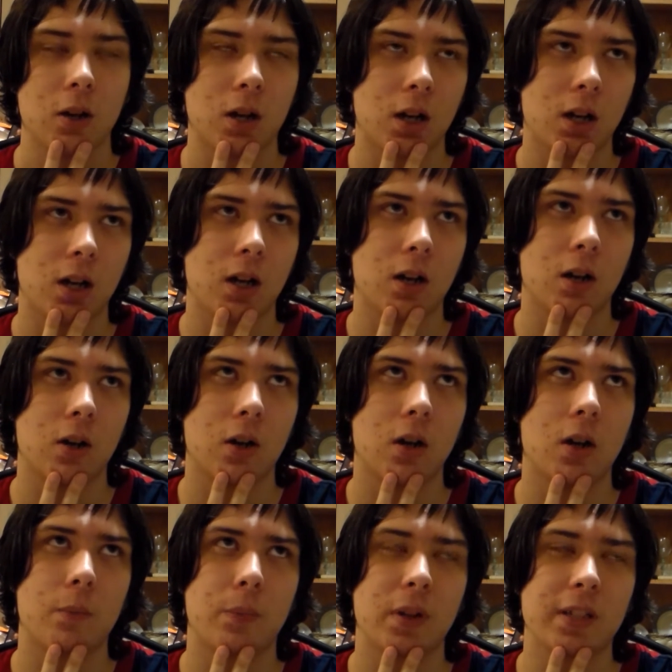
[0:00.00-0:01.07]

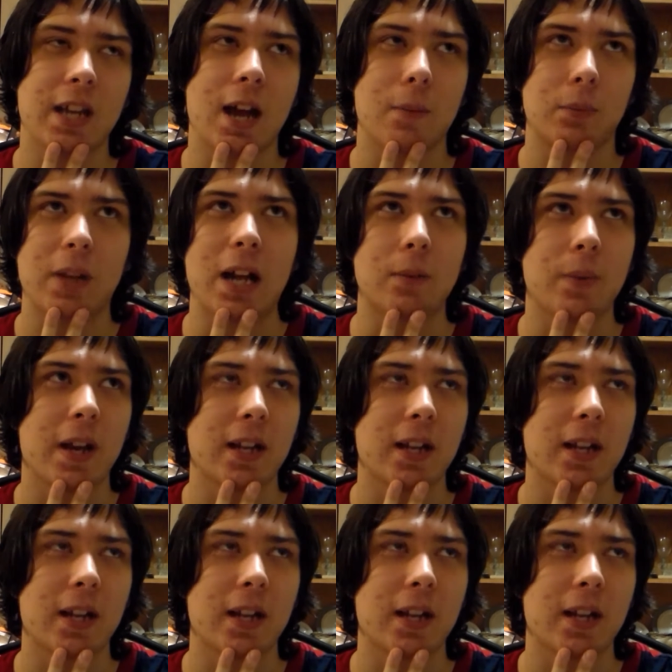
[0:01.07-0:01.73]
yeah, Black